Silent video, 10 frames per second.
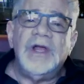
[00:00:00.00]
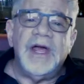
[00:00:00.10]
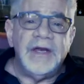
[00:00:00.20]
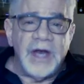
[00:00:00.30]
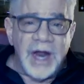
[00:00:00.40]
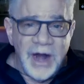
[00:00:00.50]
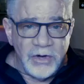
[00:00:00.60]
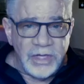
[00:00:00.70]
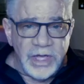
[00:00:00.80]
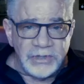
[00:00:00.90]
and in
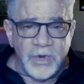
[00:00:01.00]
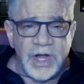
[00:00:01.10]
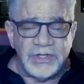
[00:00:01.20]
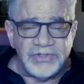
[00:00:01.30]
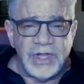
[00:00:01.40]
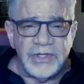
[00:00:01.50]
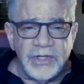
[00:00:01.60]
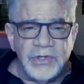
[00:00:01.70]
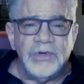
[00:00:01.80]
our case, what I sell you